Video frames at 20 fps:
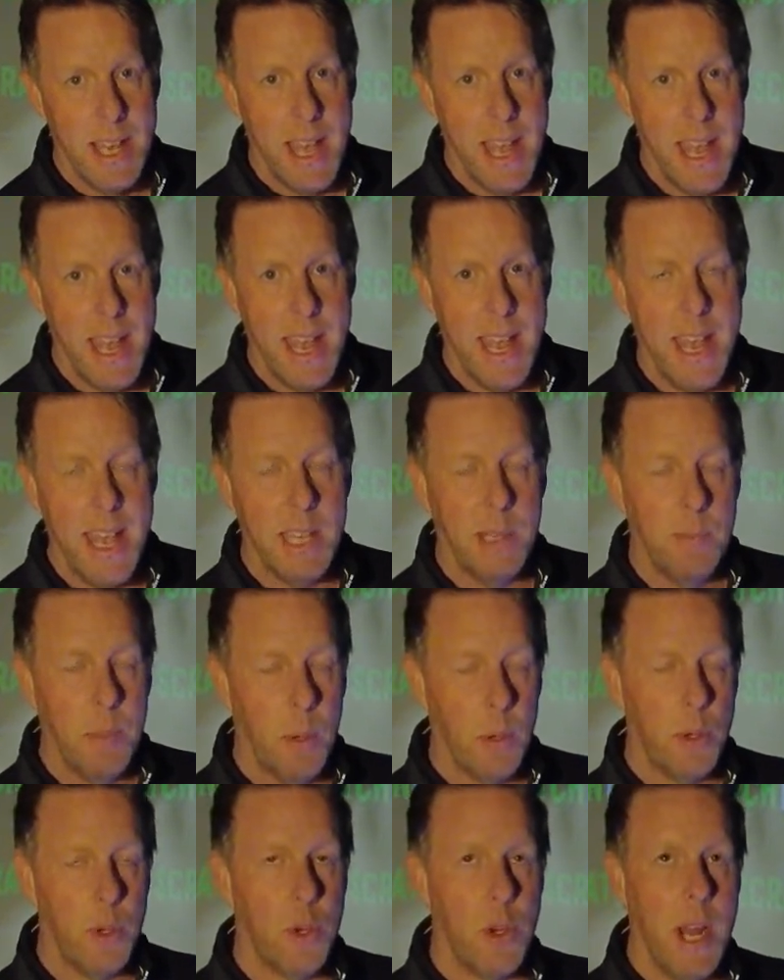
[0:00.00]
is
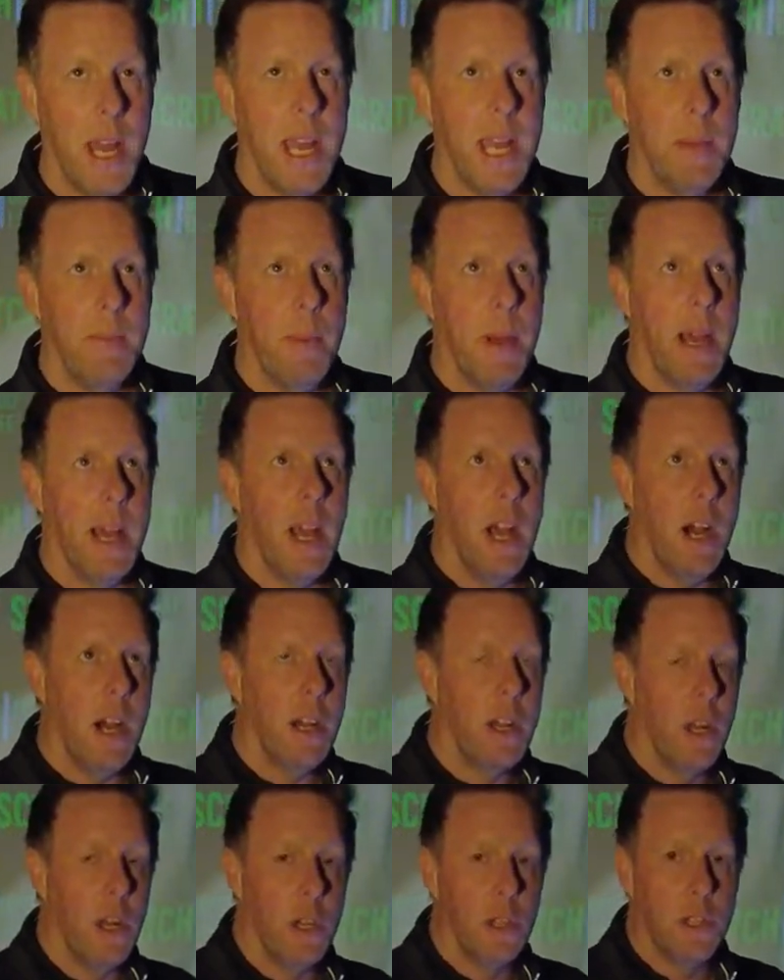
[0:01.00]
portrayed by
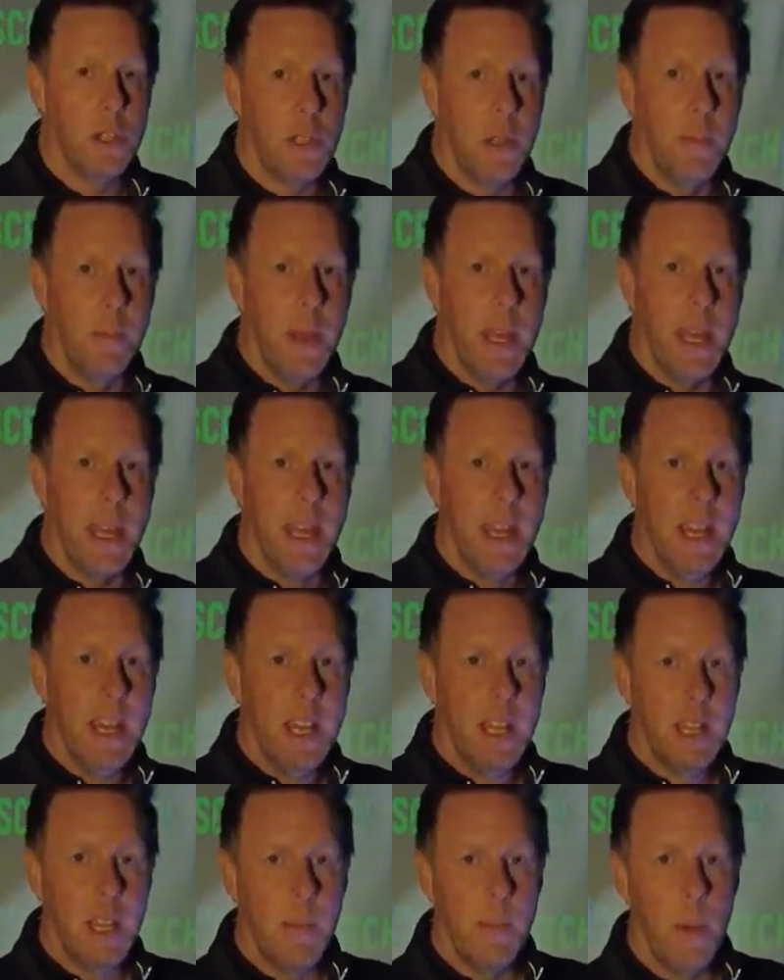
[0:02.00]
Arccos to be
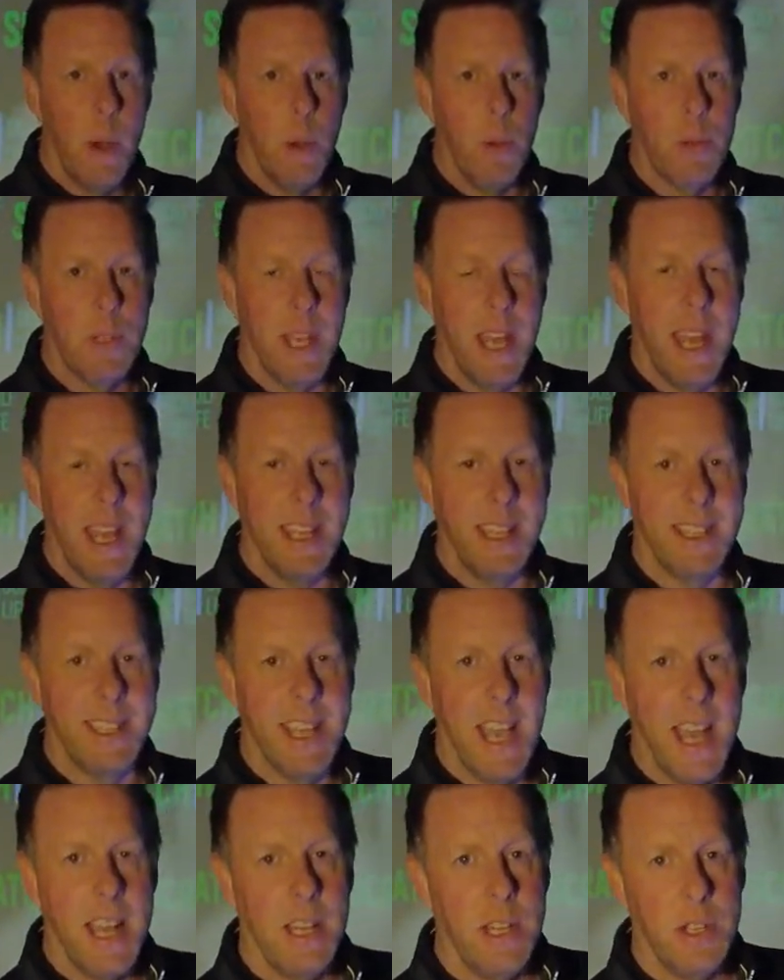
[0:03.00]
the most
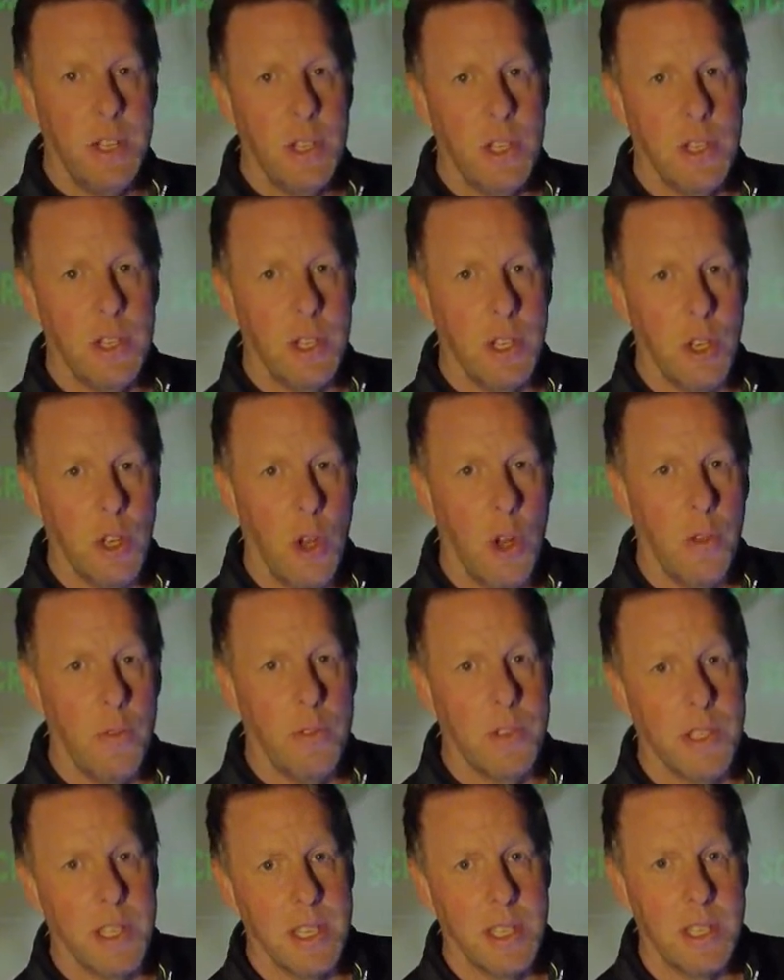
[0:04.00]
intelligent
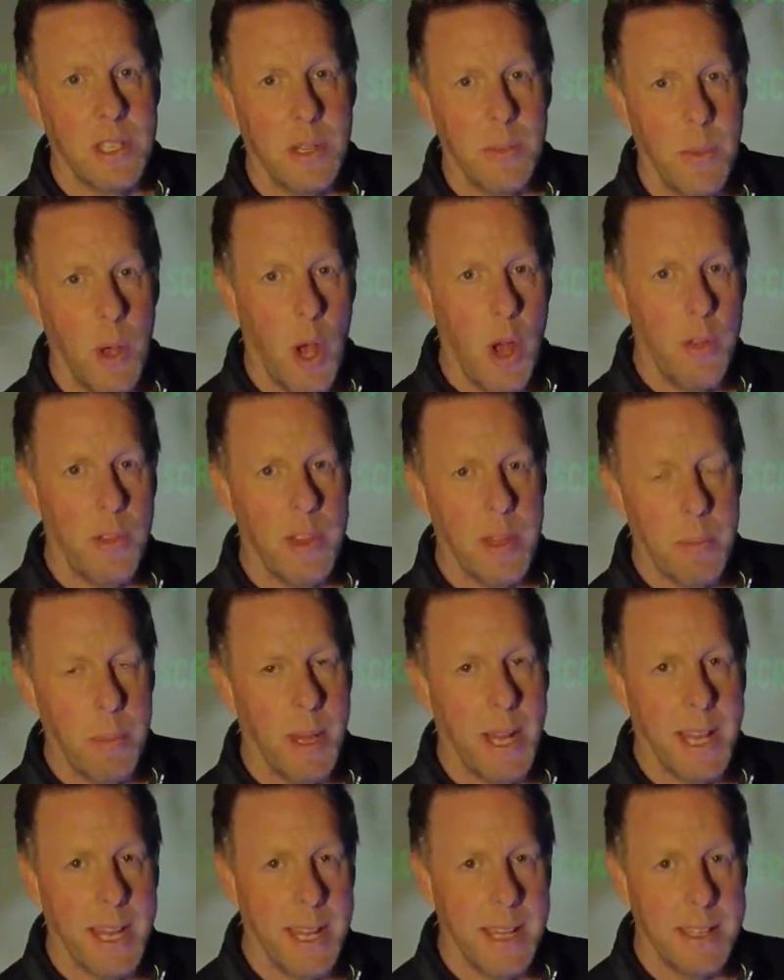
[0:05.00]
golf system on the
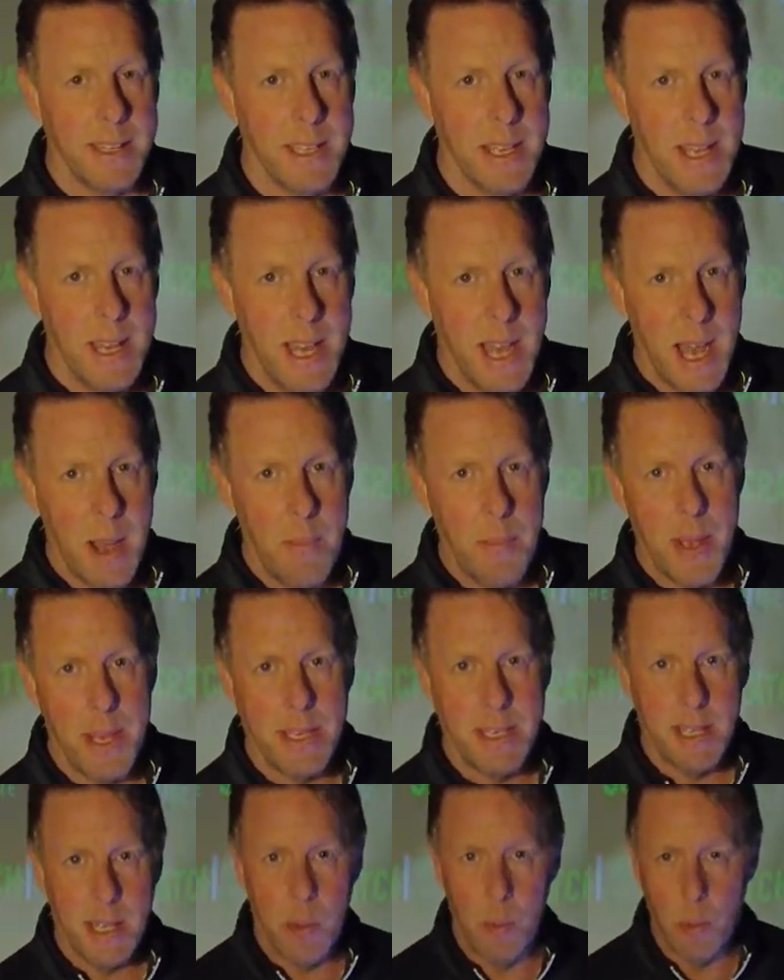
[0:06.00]
planet. And basically